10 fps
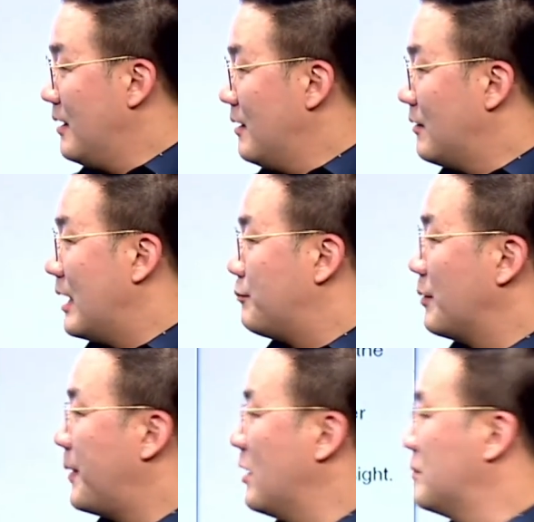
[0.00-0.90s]
Right,
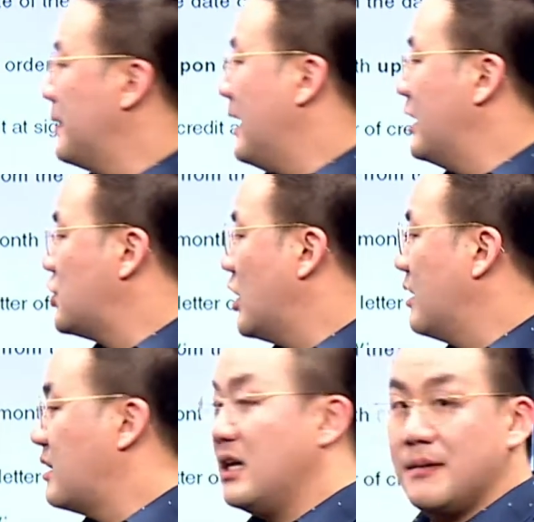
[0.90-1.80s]
prepared by
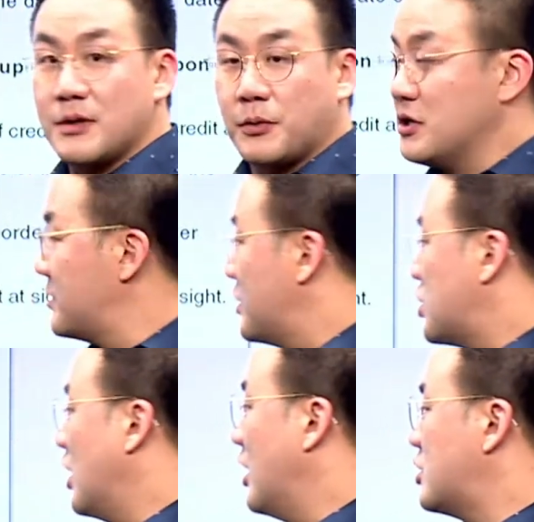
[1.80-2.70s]
Sean Kim, the person in
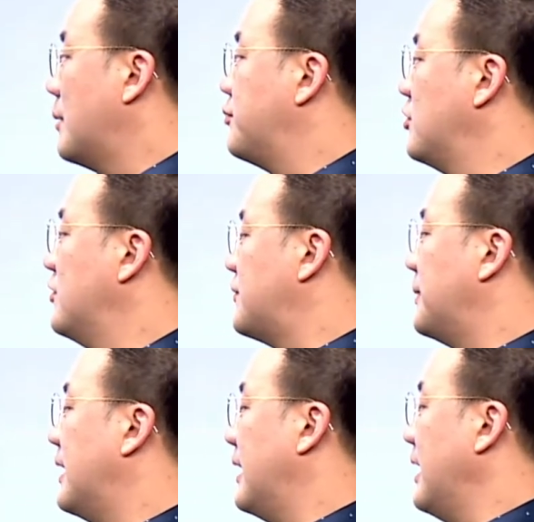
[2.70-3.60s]
charge, approved
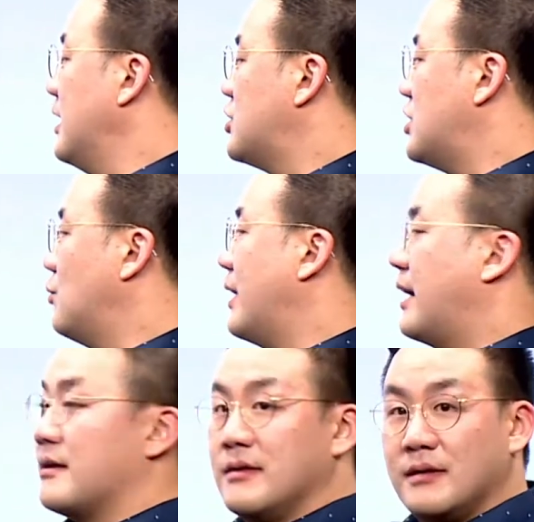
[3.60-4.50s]
by Chi
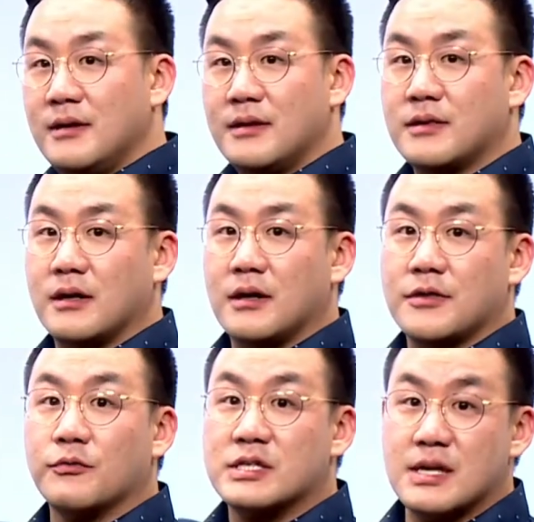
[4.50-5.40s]
Wang,
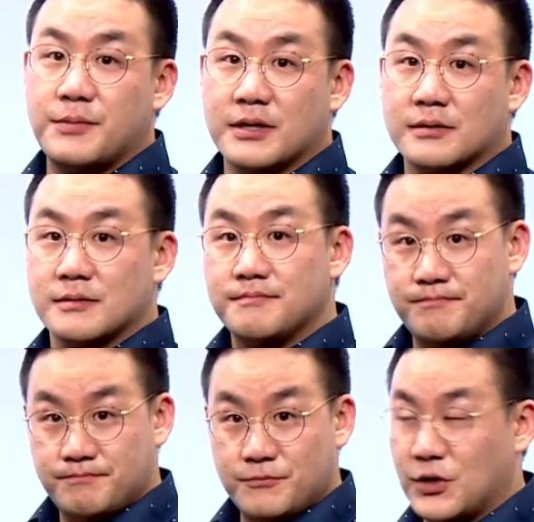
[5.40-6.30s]
the recipient,
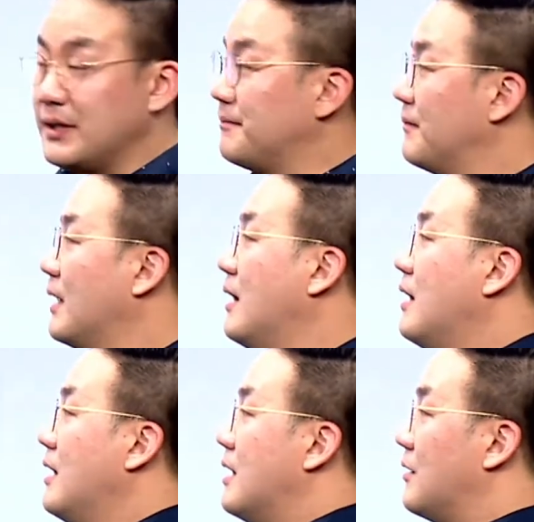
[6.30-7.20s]
right?
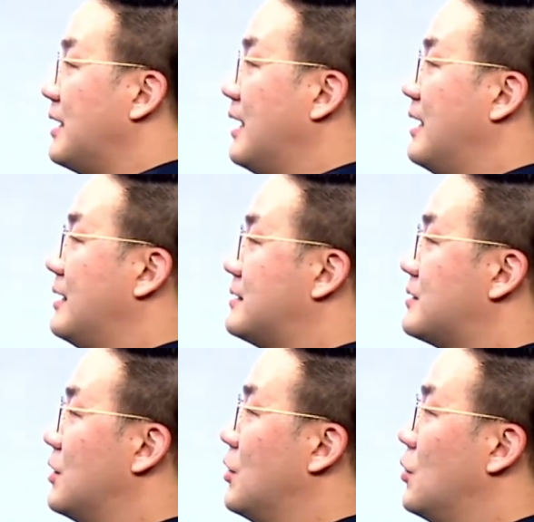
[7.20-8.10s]
Okay,
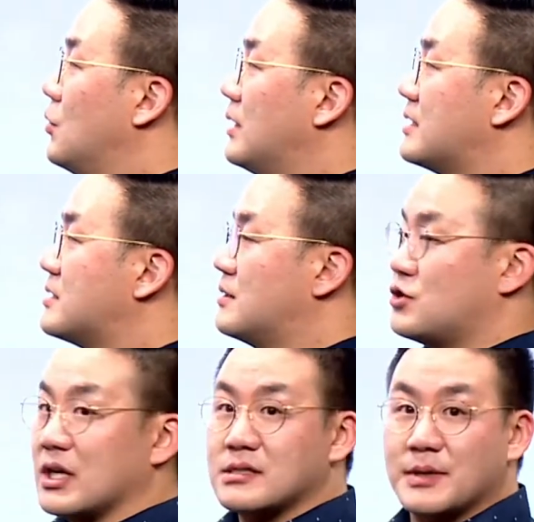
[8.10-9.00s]
so let's
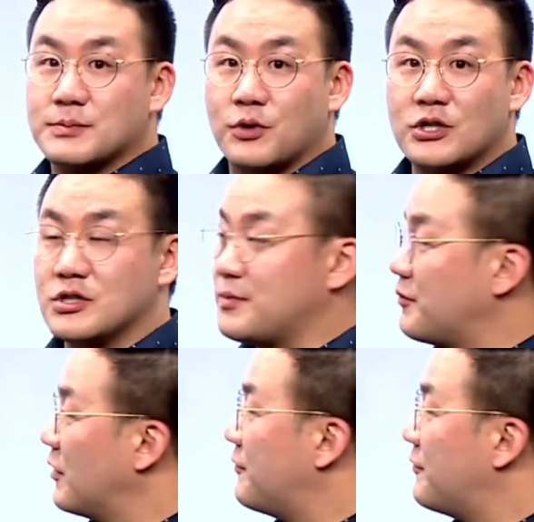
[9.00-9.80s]
check some expressions before we